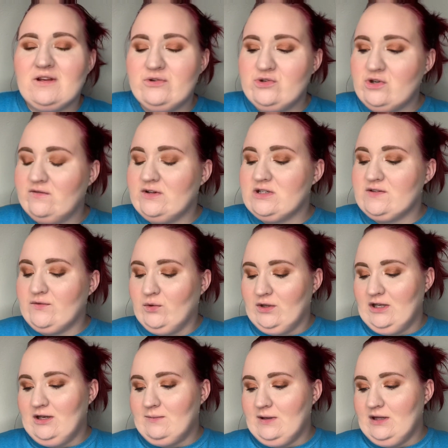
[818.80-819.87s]
Should have
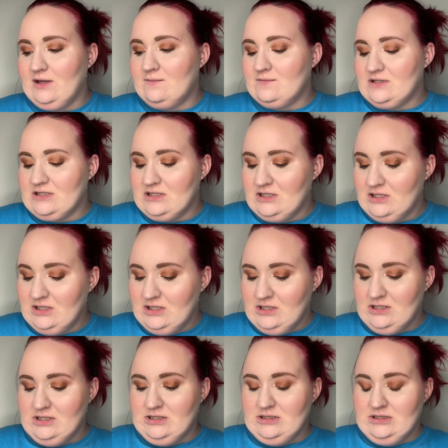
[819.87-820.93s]
exfoliated my lips.
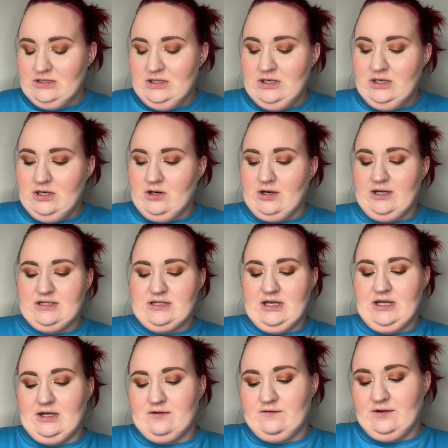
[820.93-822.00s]
All right,
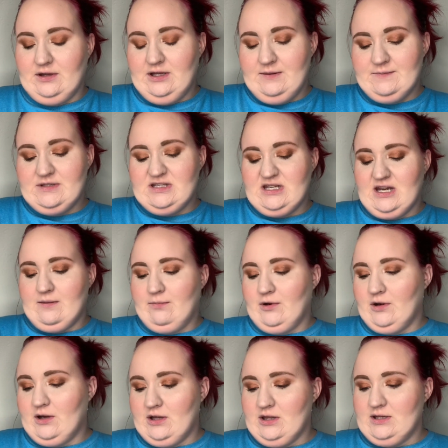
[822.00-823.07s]
and for lips, I
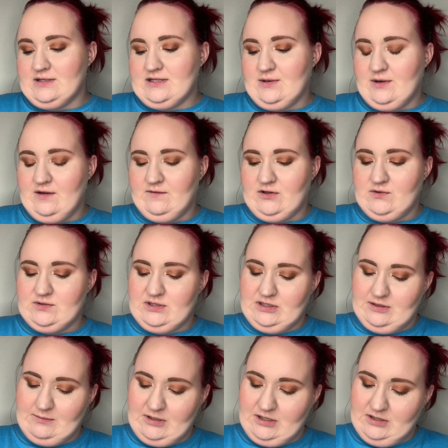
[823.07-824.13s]
brought this one. I haven't used it in
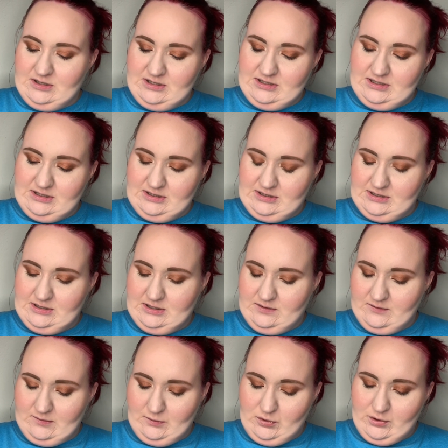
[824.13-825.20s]
a minute. This is
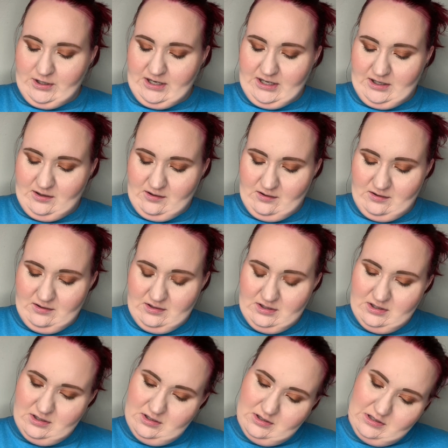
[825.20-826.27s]
from L'Oreal.
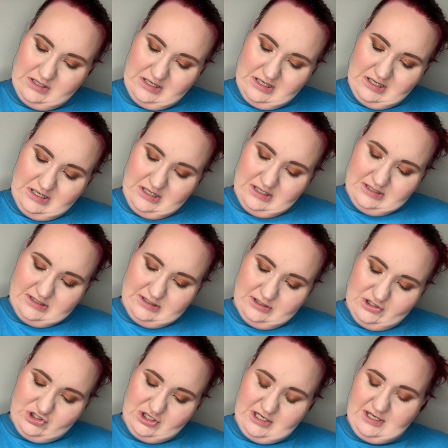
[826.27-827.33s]
It's in the
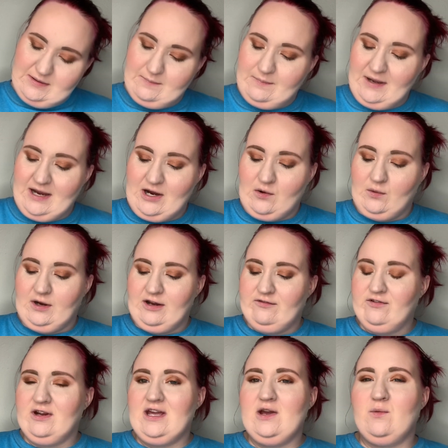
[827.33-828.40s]
shade Empower. I
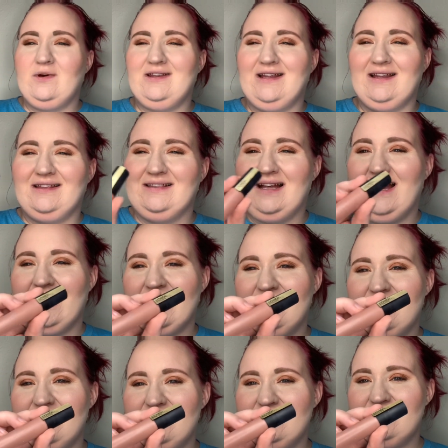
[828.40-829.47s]
forget what like line
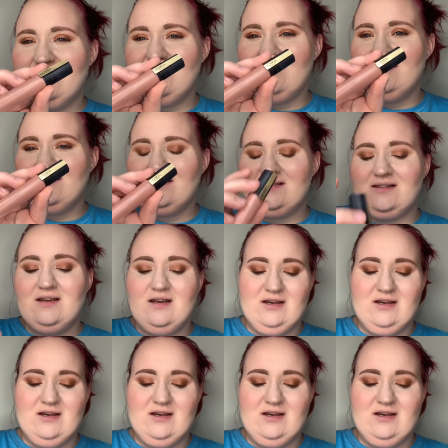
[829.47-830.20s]
this is.